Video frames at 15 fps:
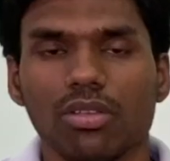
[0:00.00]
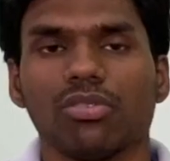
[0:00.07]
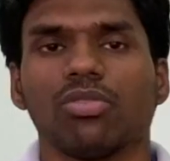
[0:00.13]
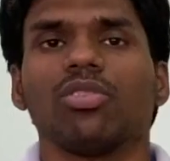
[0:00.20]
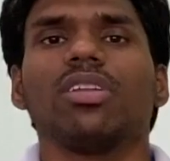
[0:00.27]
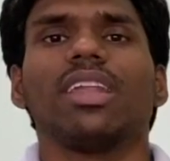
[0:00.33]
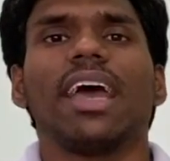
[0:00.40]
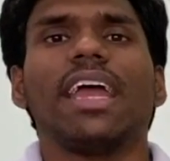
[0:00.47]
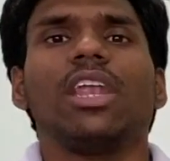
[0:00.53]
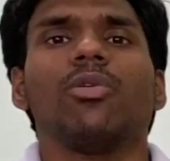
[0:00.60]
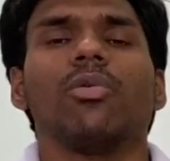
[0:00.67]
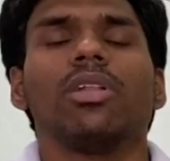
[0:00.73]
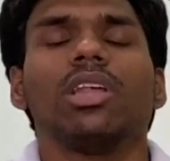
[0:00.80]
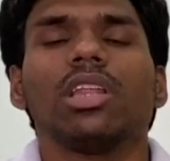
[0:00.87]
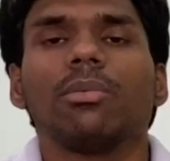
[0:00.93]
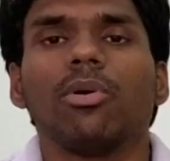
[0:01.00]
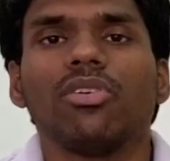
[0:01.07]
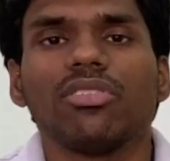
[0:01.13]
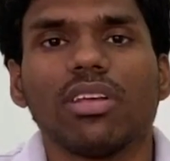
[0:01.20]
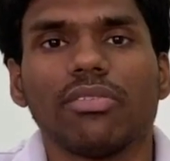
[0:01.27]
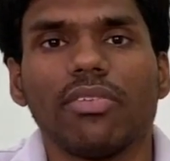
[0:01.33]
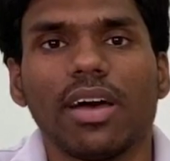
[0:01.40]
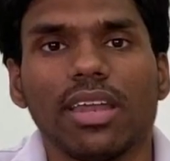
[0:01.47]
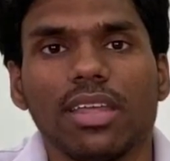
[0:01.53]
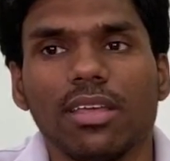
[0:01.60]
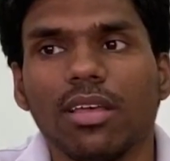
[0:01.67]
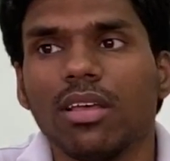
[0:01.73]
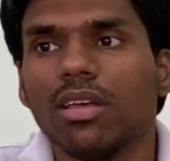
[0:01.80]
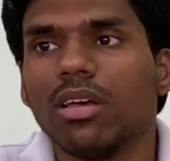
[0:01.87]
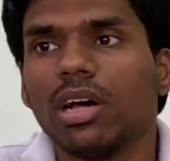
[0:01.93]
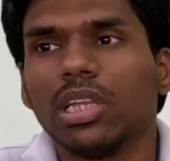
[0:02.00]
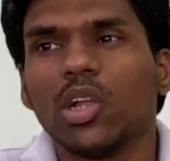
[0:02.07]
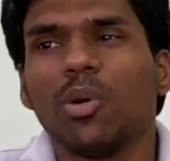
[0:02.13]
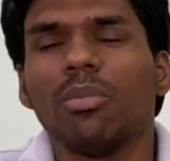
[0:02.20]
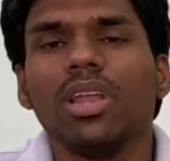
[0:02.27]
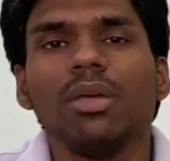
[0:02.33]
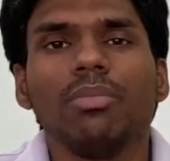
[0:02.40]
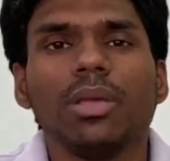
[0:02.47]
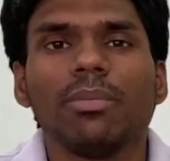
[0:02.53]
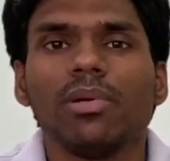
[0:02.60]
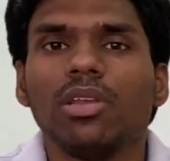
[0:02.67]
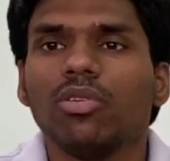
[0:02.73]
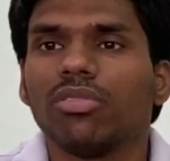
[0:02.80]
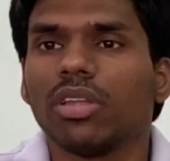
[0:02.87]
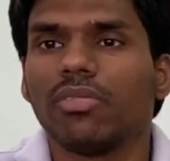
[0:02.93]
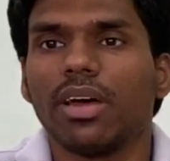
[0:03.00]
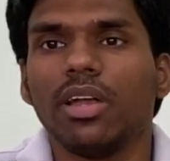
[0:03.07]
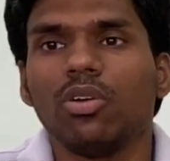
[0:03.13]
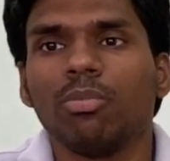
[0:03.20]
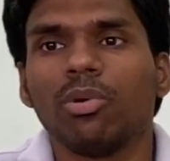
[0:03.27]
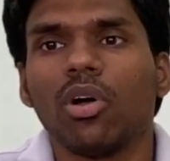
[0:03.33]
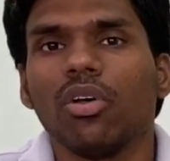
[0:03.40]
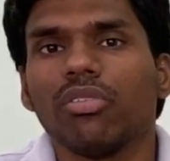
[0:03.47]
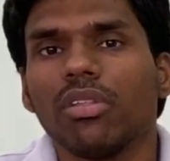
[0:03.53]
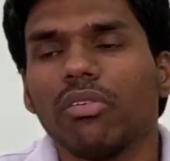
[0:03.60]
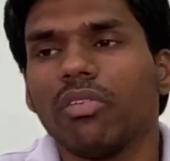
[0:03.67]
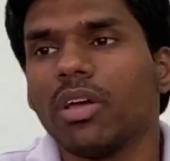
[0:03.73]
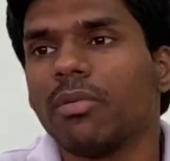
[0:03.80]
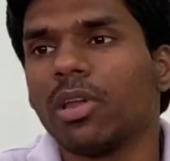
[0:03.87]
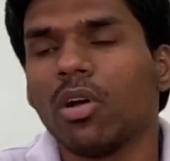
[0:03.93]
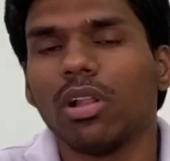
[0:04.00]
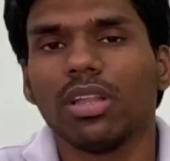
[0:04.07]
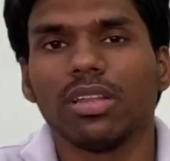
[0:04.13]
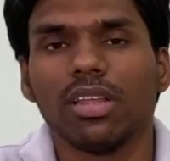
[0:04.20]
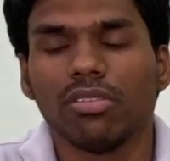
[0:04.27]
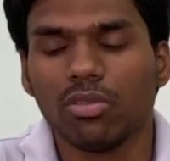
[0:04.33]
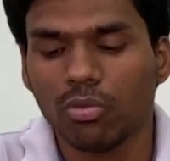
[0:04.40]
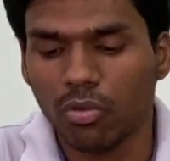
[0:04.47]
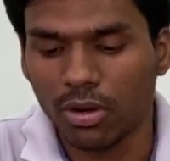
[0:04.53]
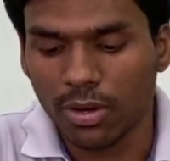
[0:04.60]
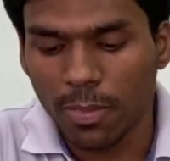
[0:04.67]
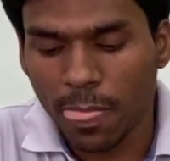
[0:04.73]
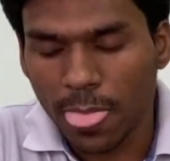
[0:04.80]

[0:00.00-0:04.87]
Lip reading: So the ninth one is about Safari. Normally people use Safari to browse the web and all the things you want.